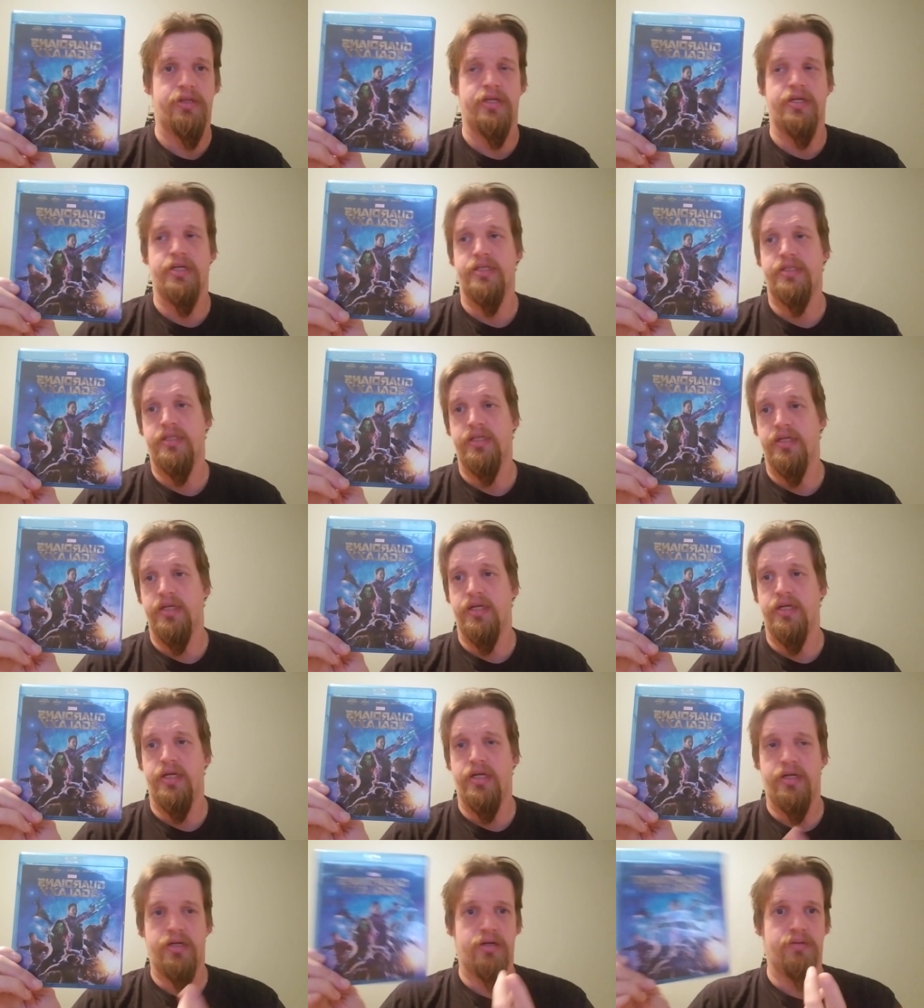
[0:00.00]
This and
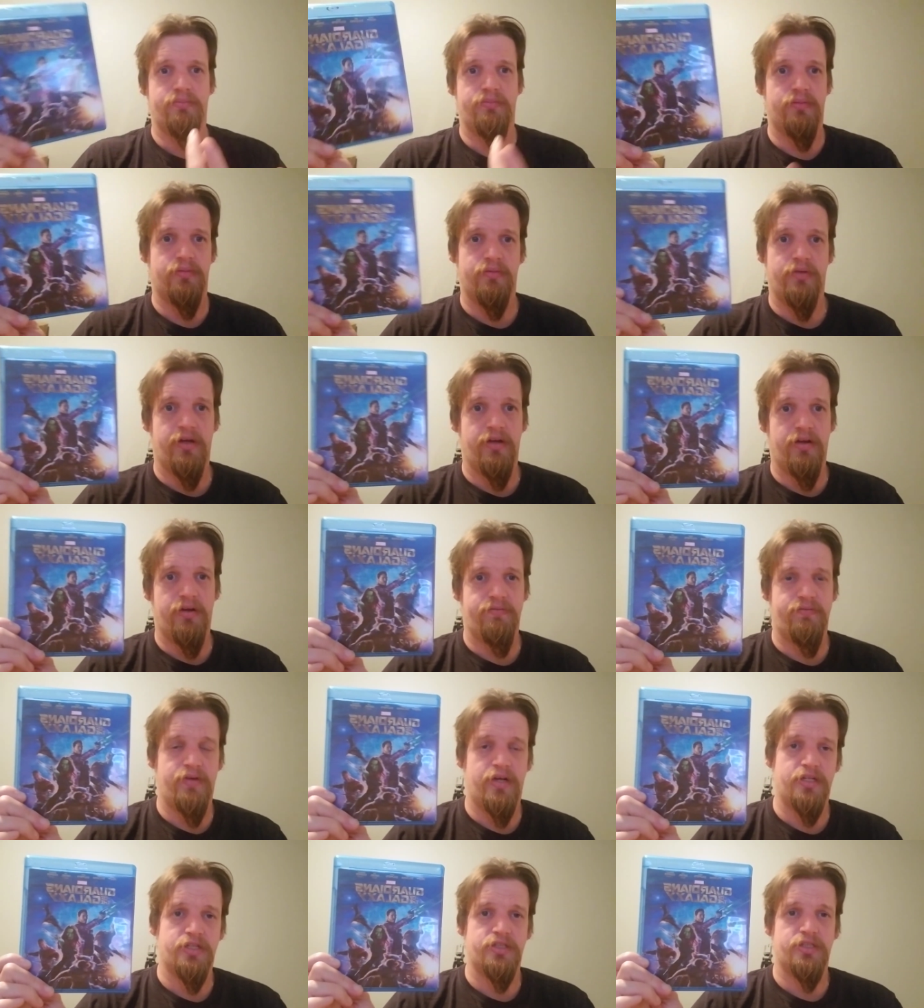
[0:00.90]

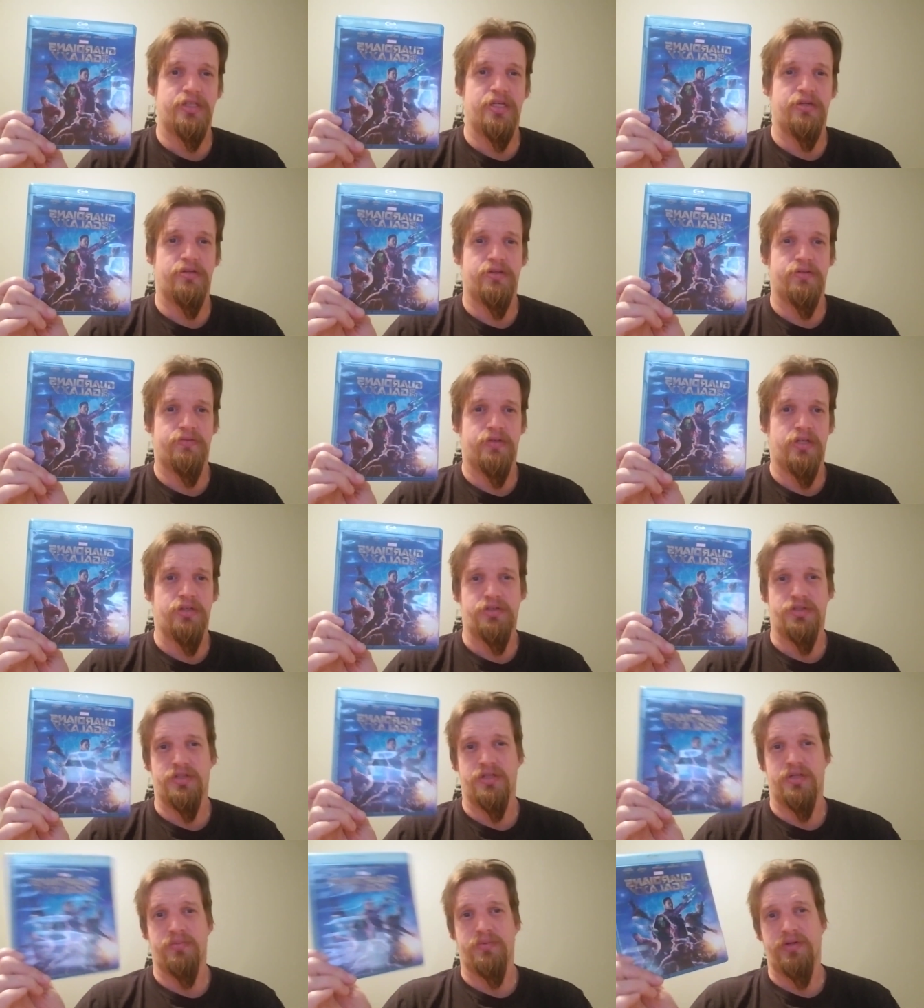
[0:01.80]
Avengers Age of
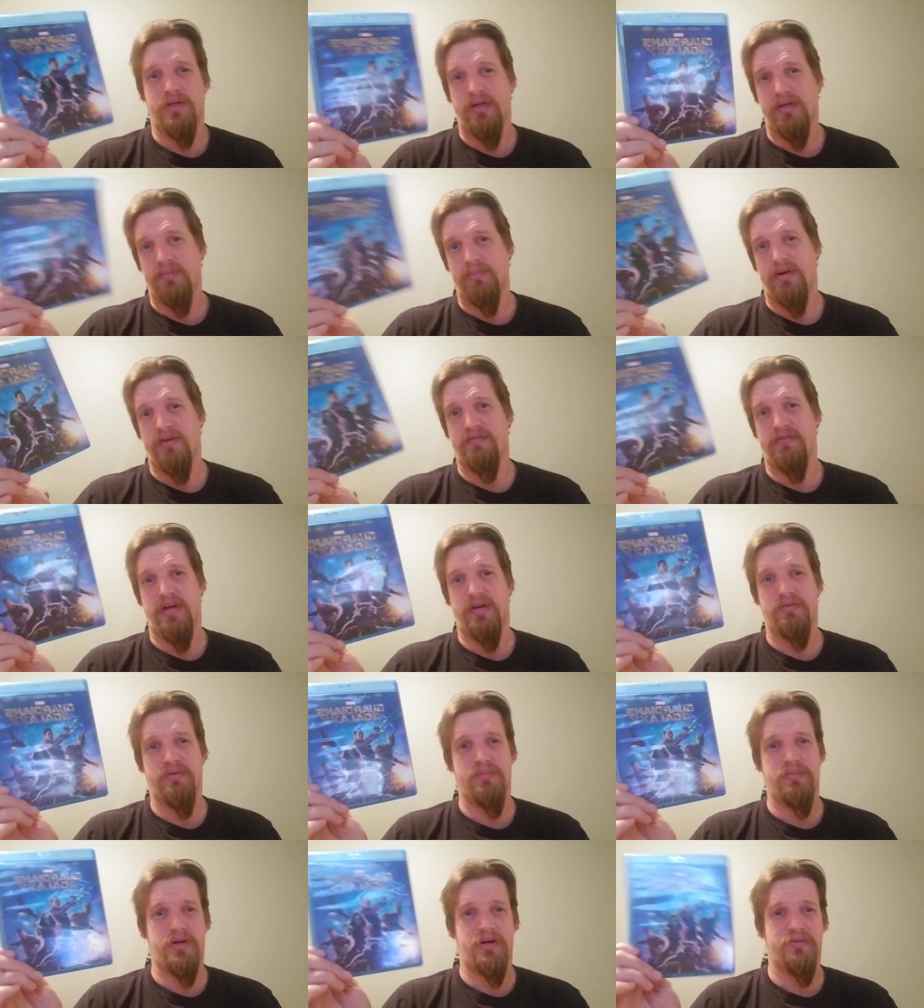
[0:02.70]
Ultron are probably like my
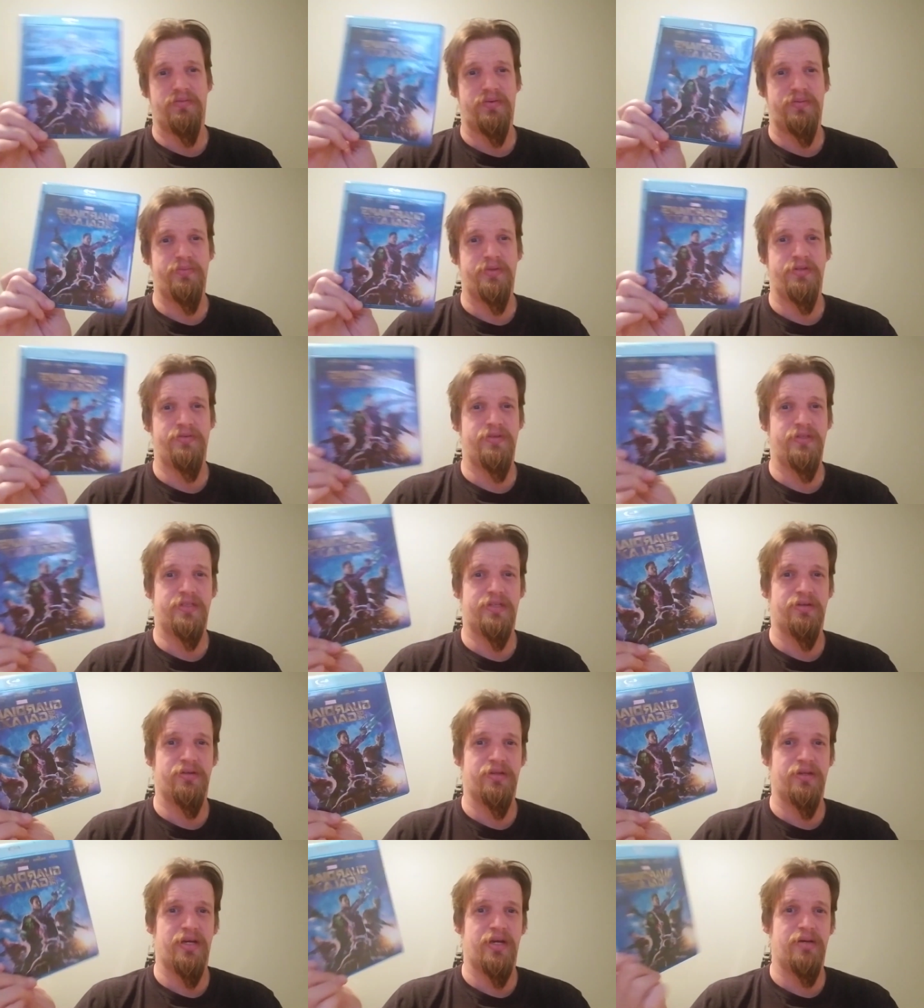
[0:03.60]
favorite Marvel movies
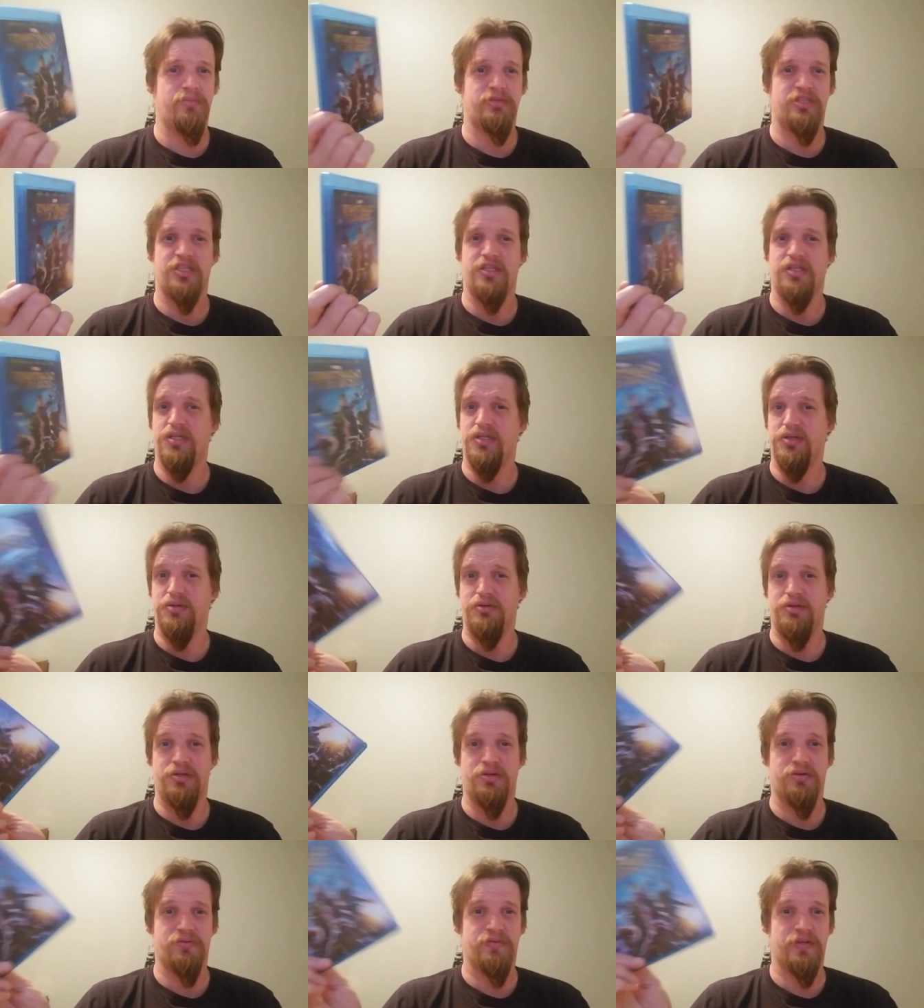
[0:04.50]
of the MCU
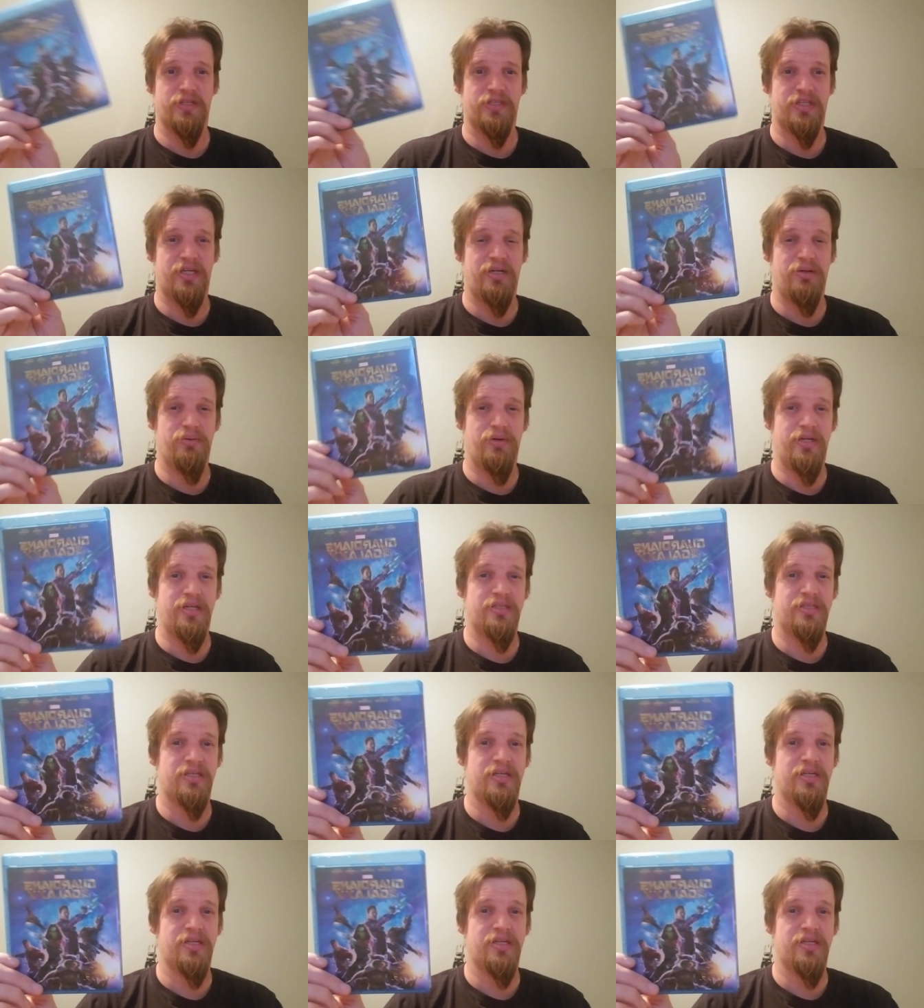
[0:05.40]
universe anyways.